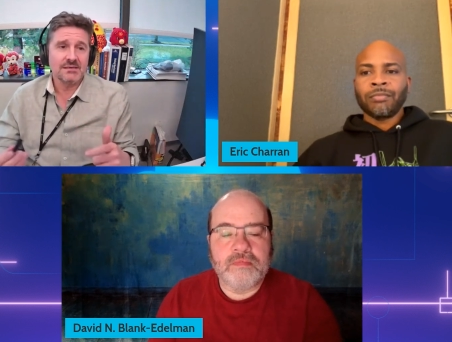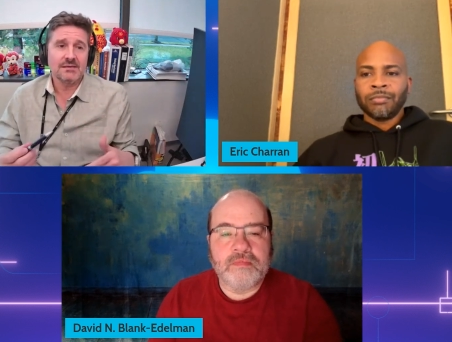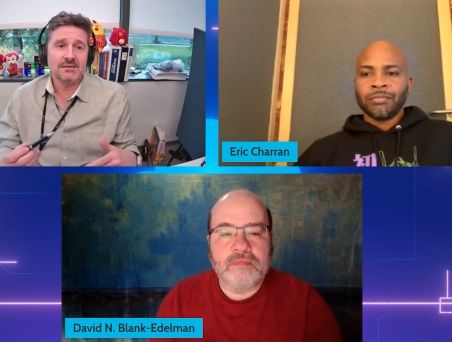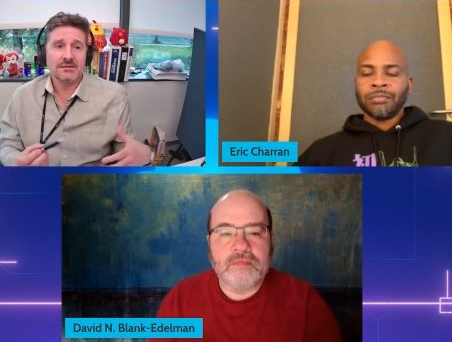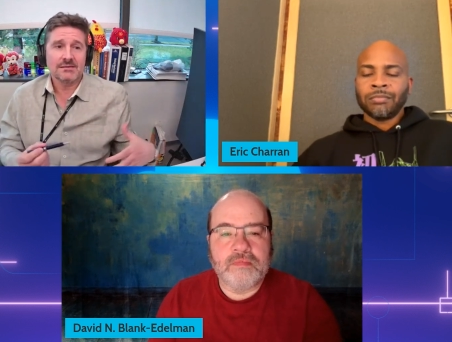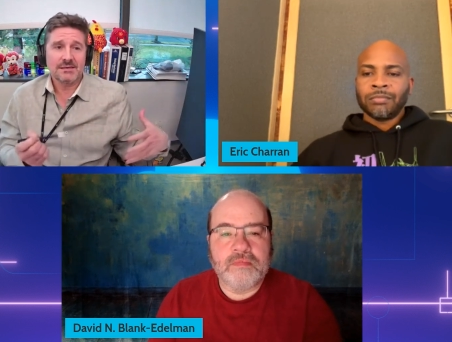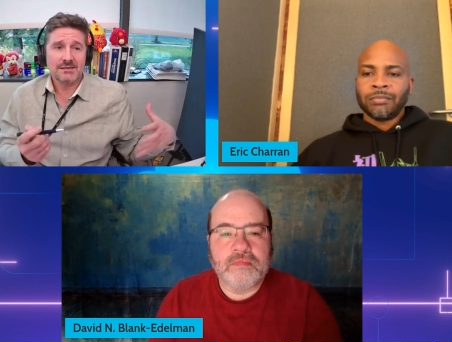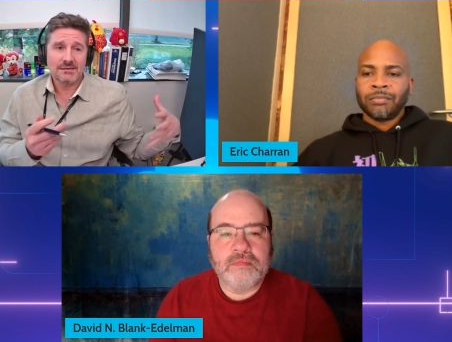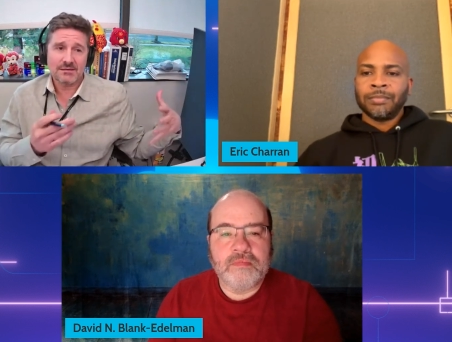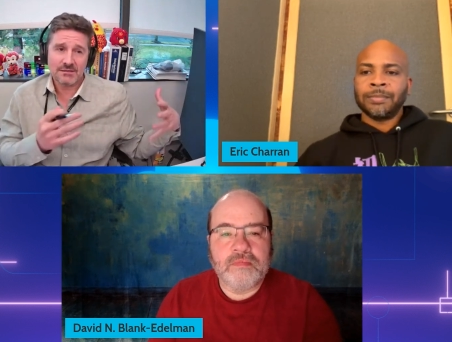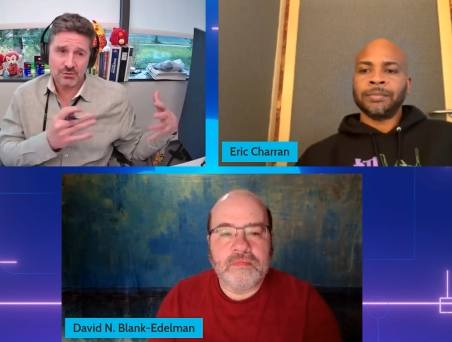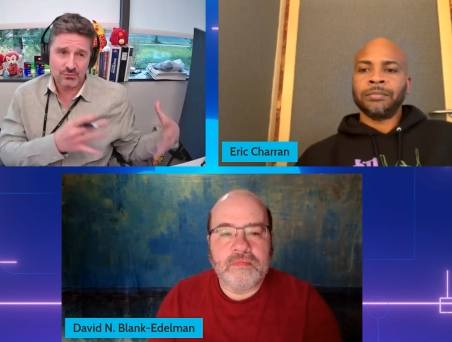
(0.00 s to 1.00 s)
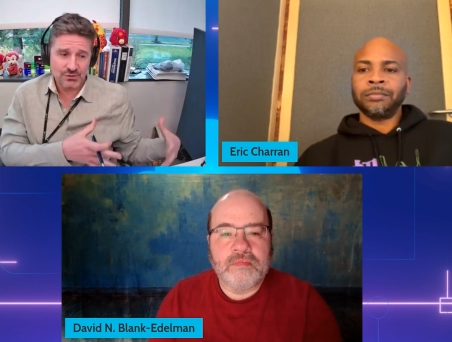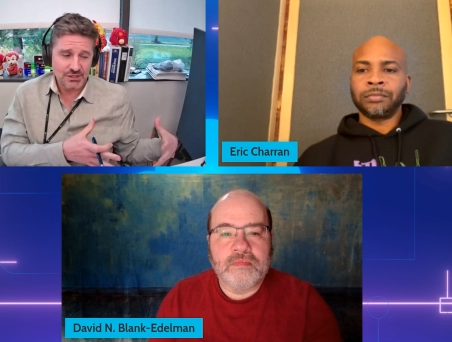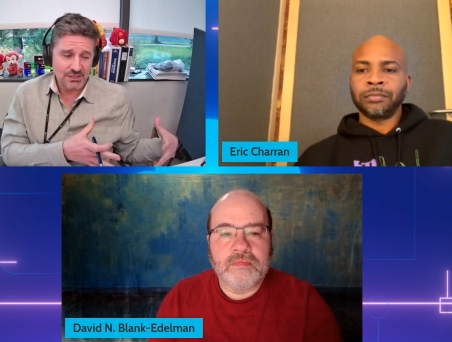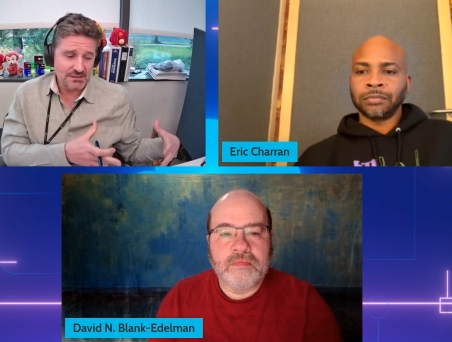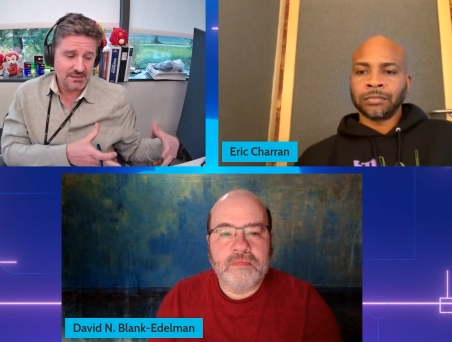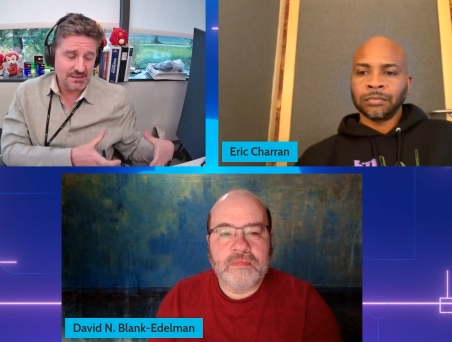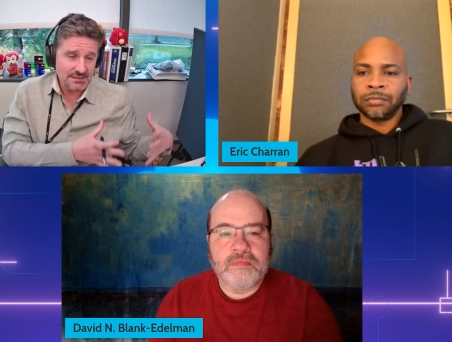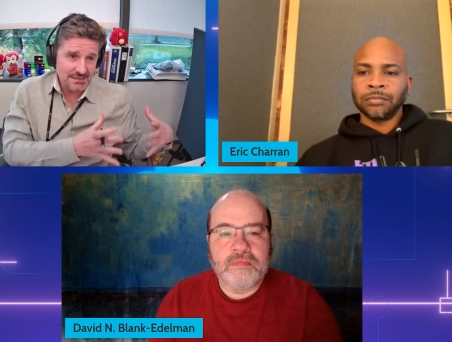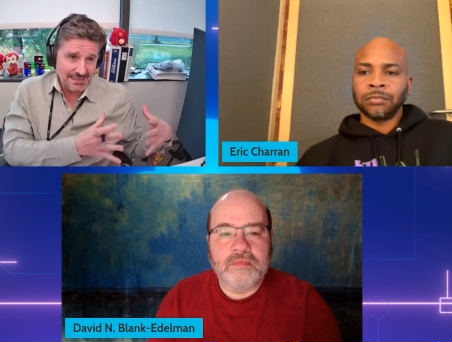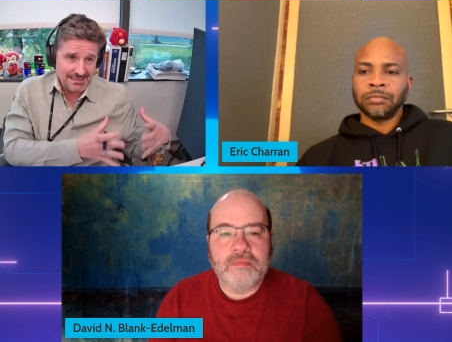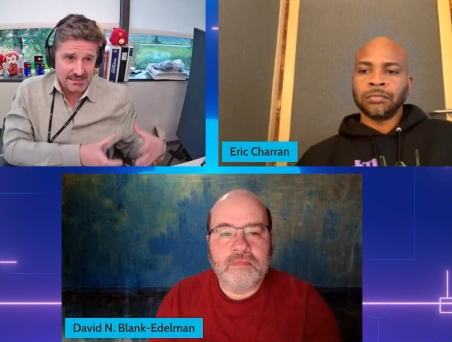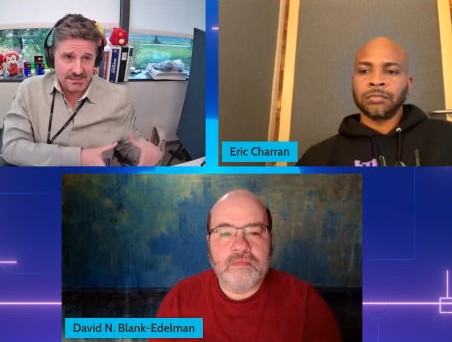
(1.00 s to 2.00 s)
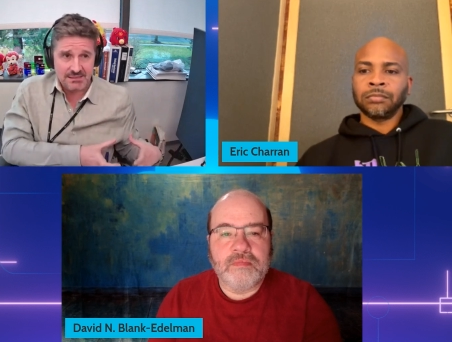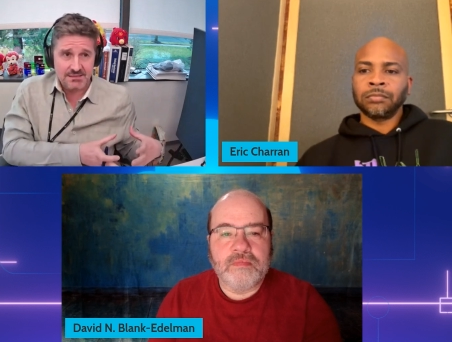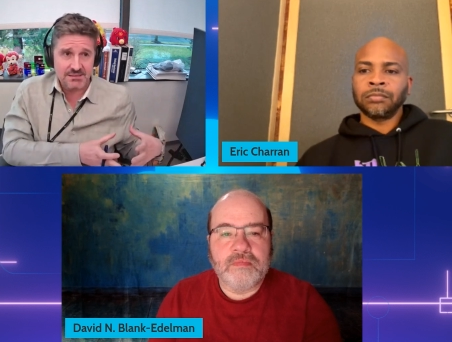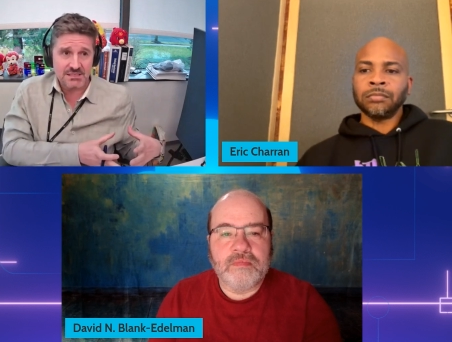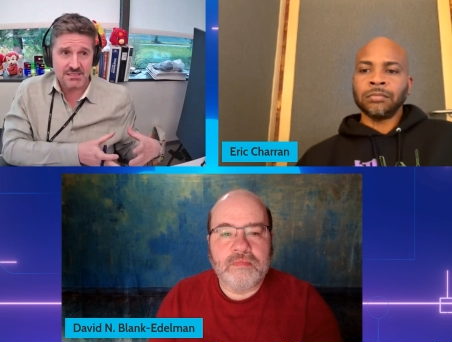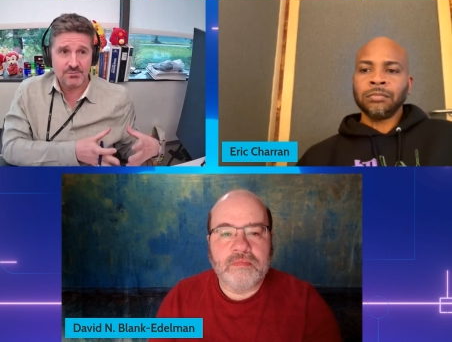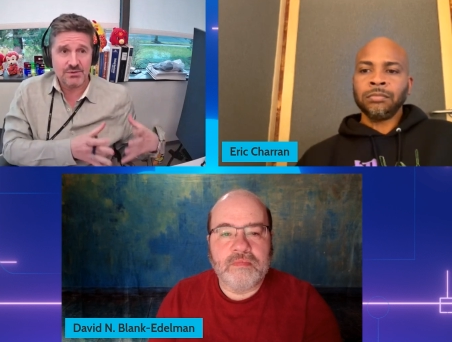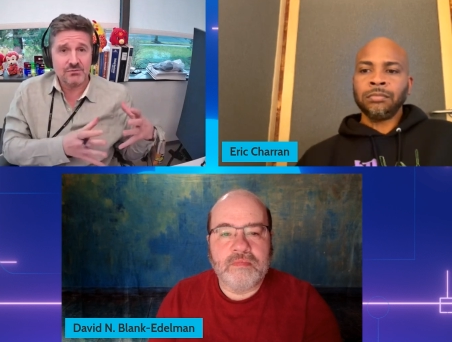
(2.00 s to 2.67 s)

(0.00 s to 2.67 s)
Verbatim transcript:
Speaker 1: The uh, tool chain that is inside the C